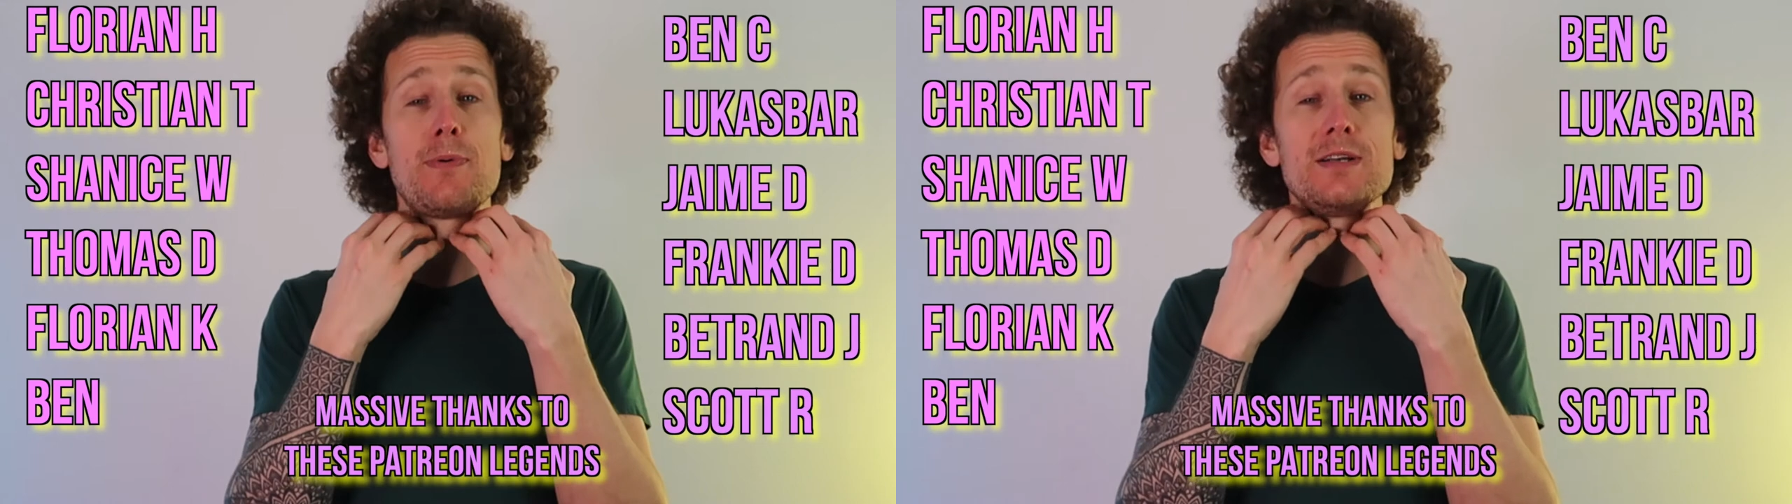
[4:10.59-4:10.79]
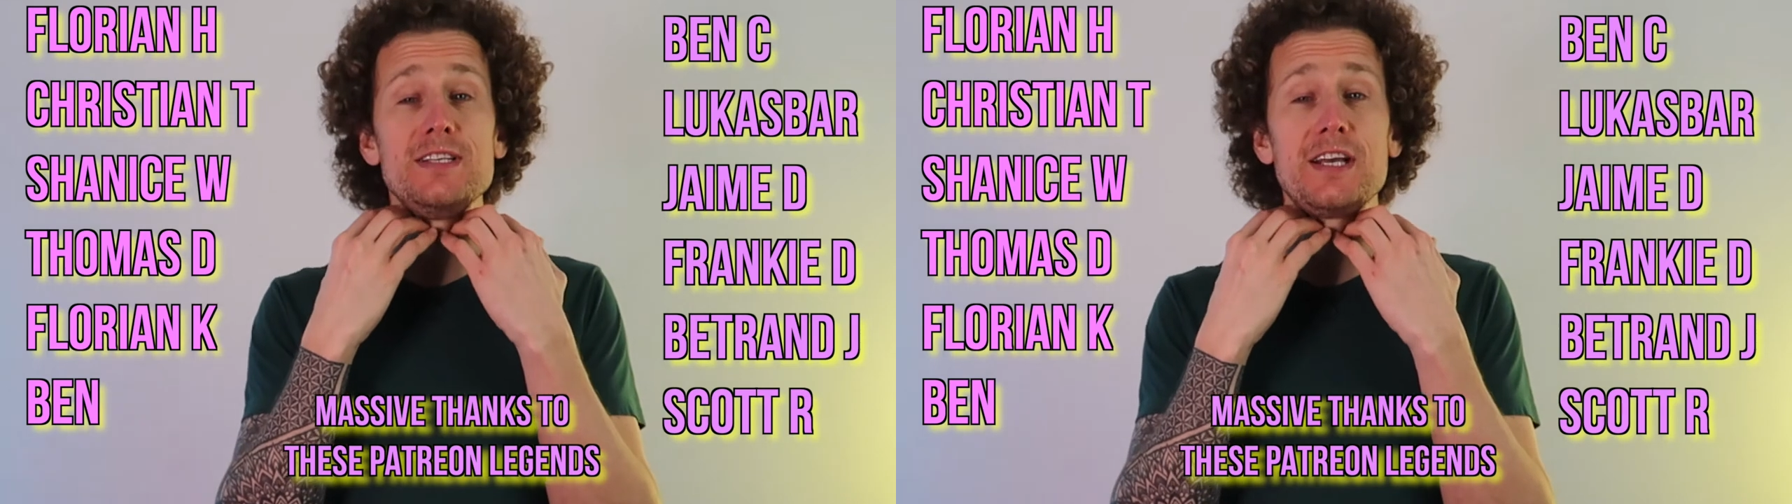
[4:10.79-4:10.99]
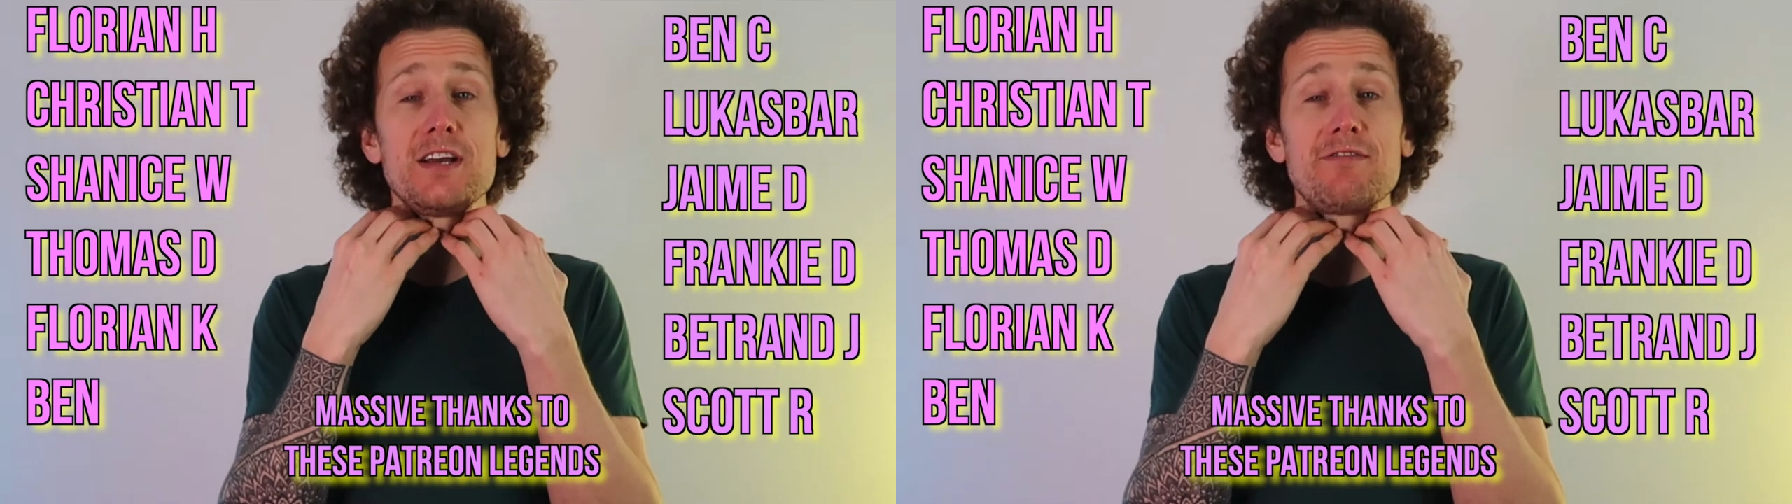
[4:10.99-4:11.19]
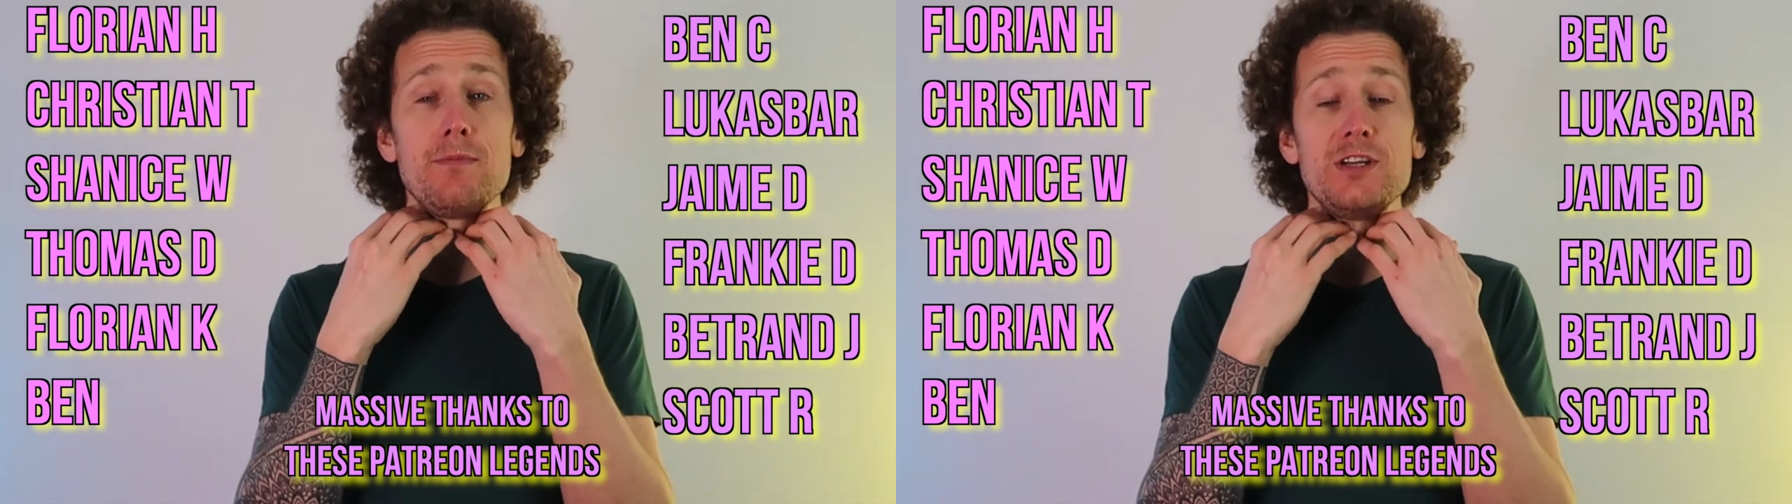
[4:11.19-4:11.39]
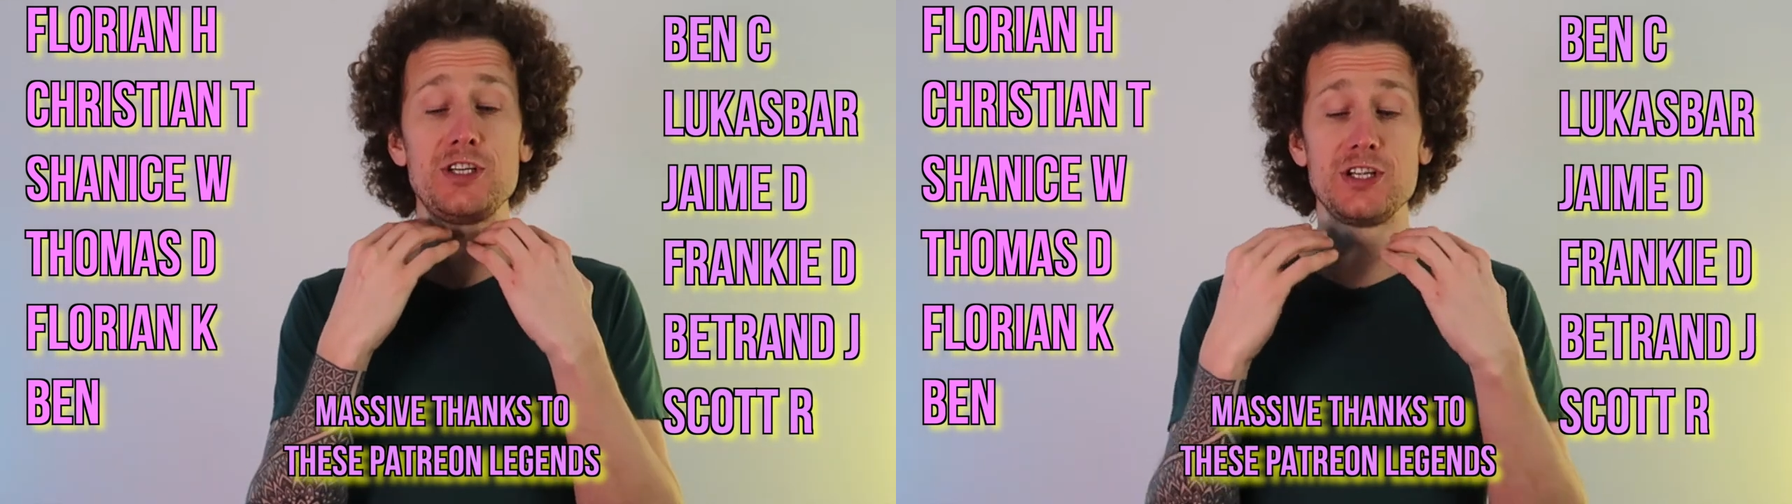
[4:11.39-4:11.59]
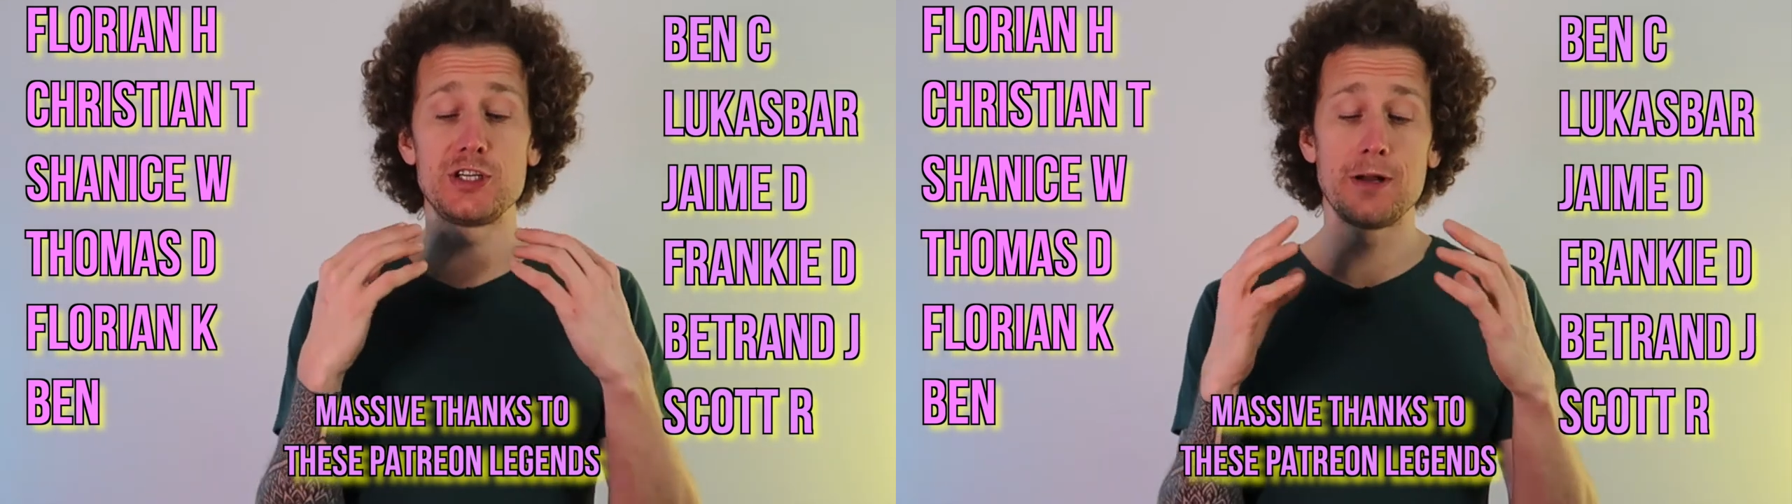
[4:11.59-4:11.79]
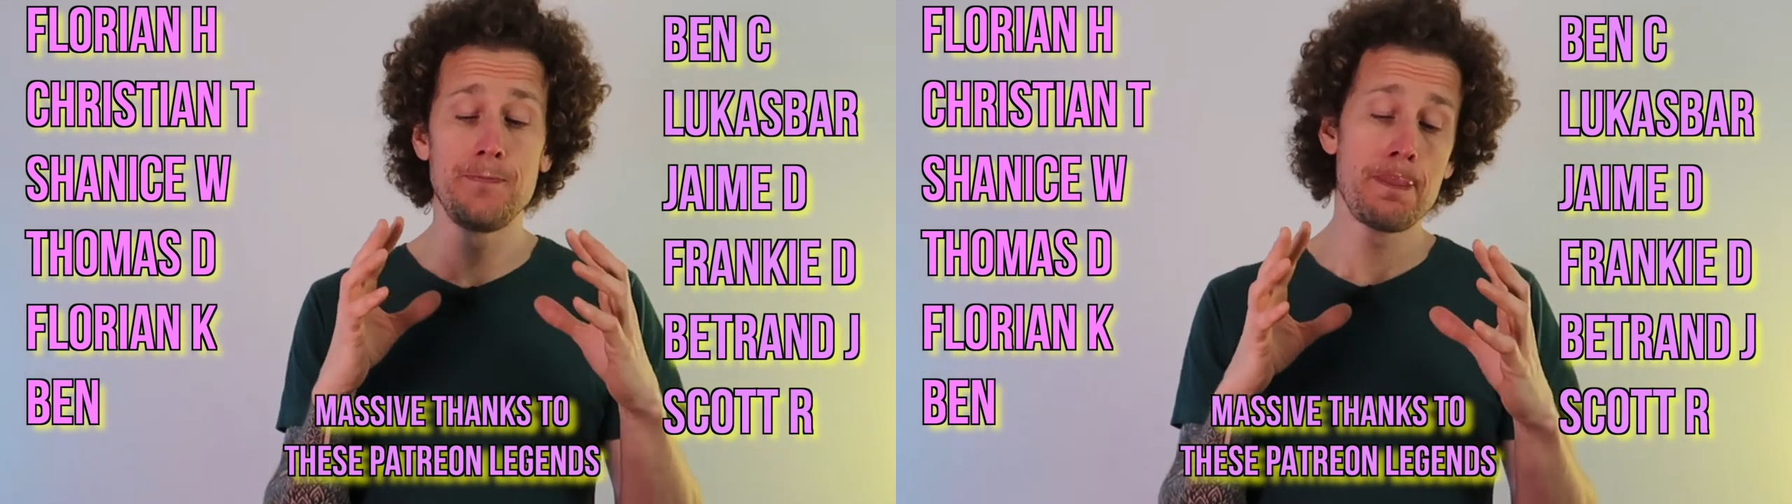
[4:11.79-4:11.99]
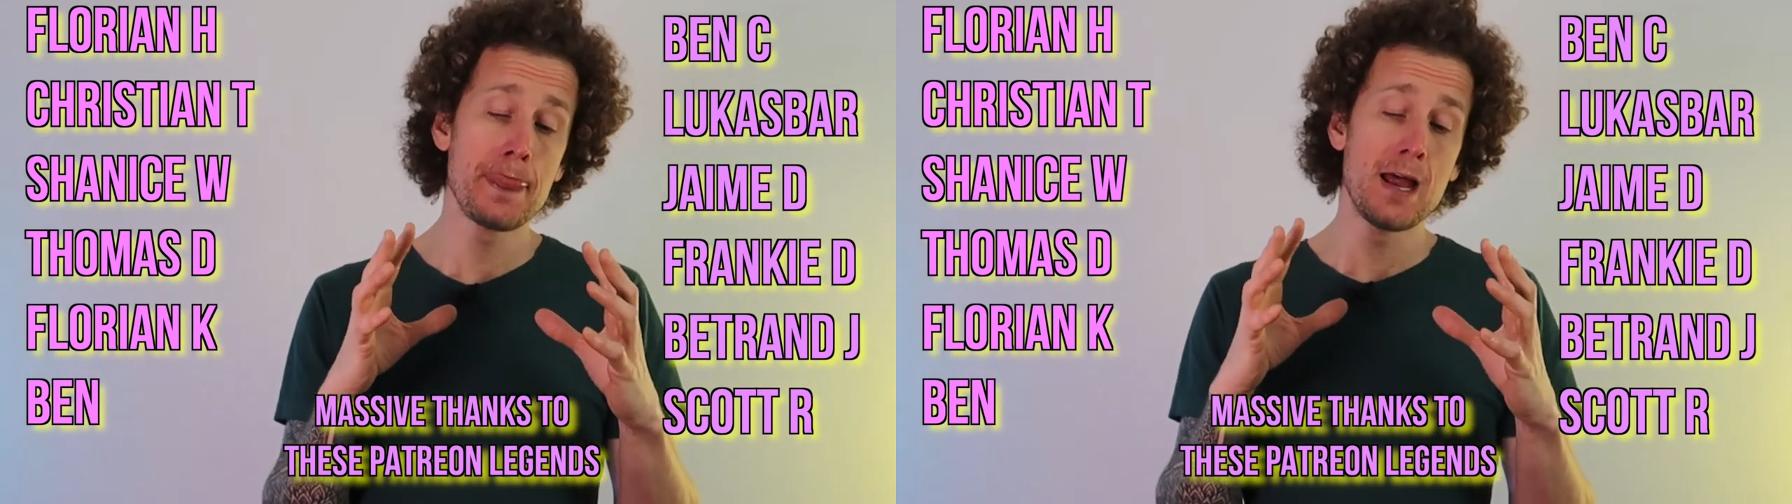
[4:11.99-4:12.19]
that spicy kick from the
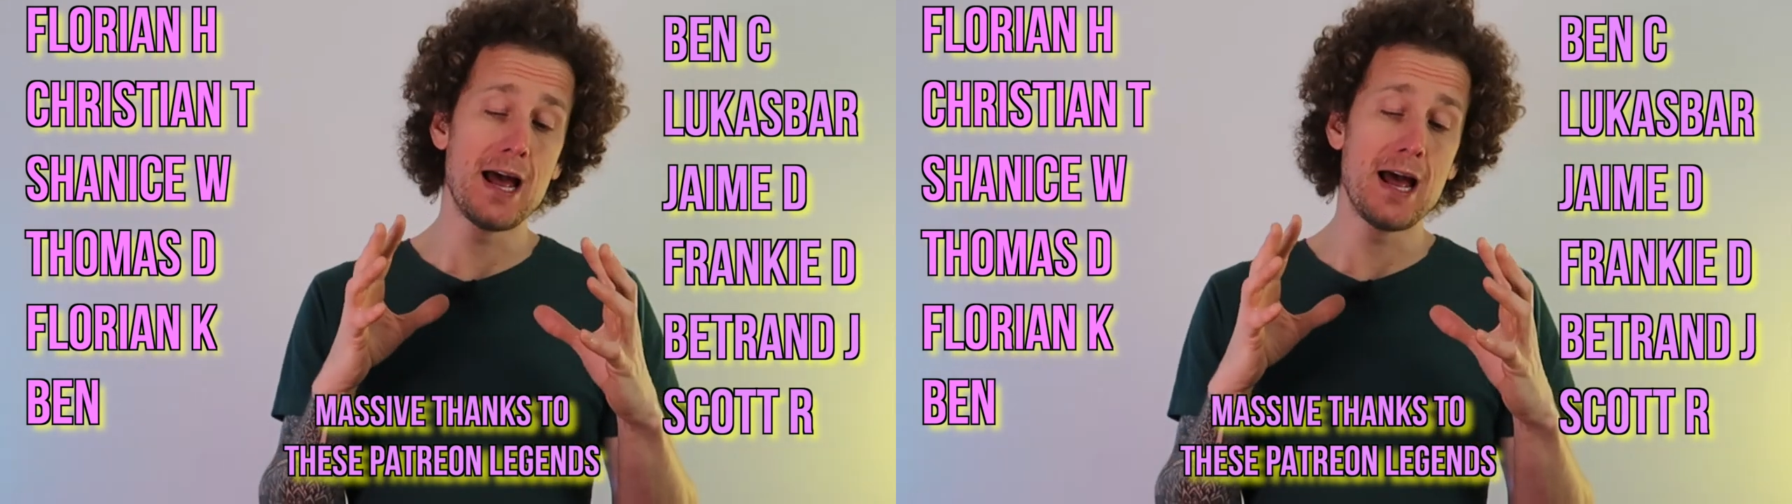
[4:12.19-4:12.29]
ginger,